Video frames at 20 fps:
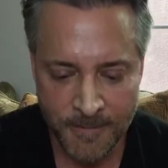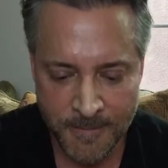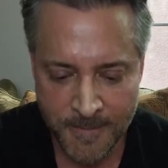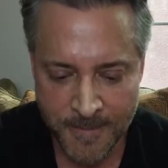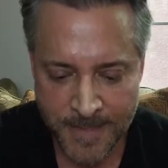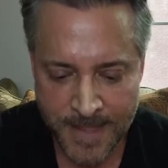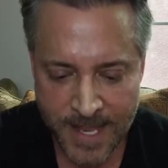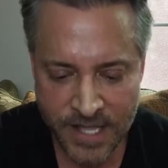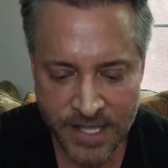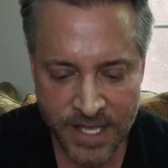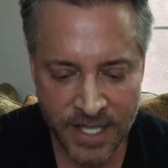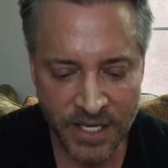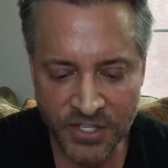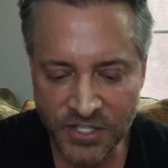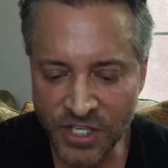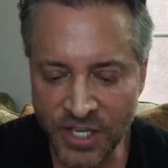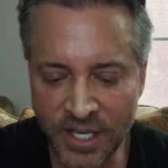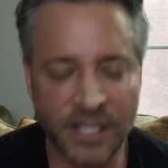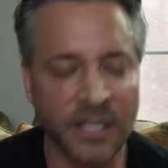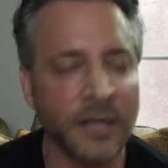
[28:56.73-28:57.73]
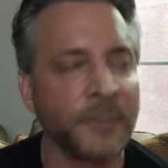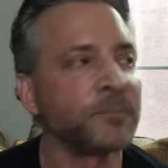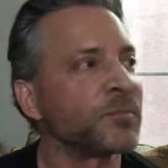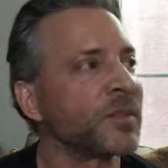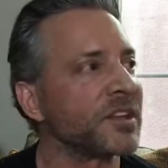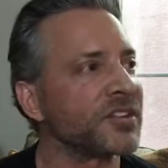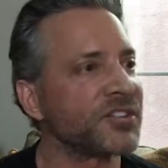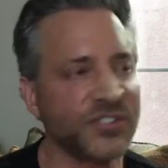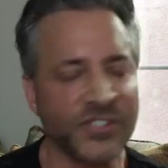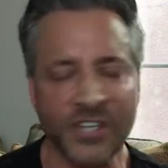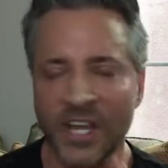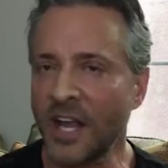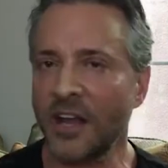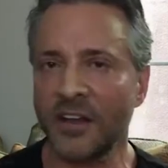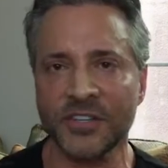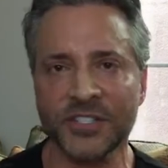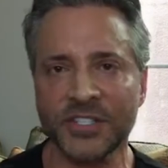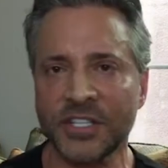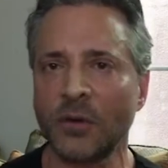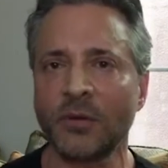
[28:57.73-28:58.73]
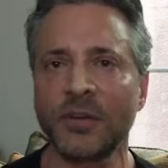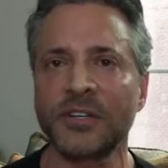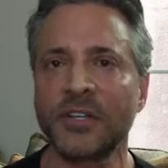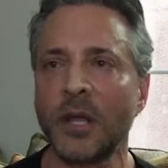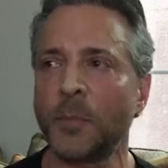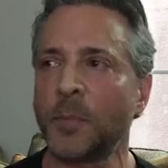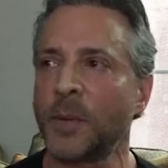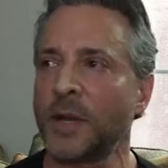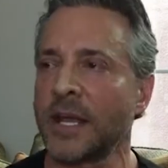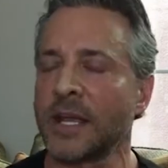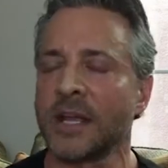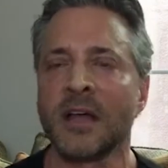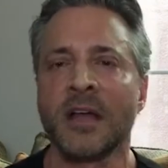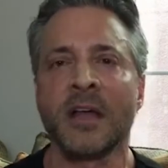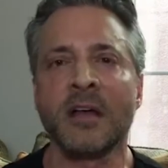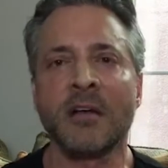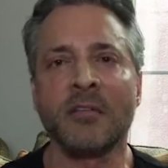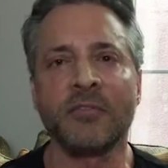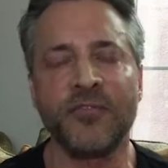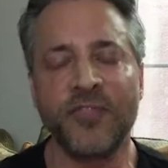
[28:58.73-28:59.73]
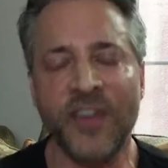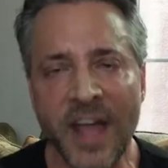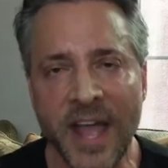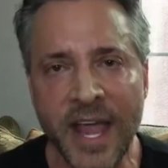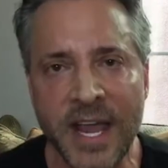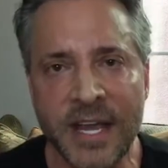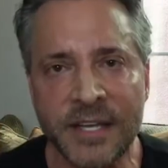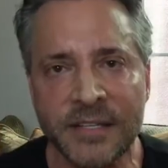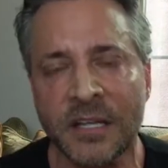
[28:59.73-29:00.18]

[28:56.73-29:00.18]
And then it's like serendipity. Fate